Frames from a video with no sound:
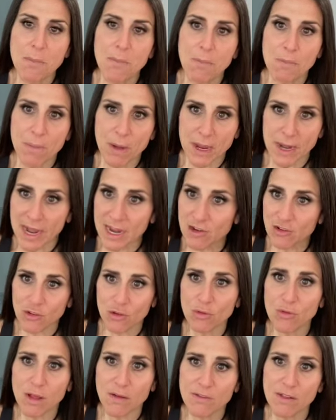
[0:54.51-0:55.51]
But I do
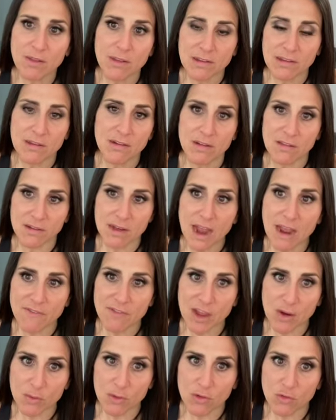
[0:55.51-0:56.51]
love that LinkedIn doesn't have
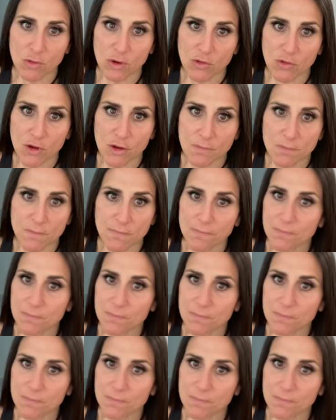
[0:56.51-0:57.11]
that restriction.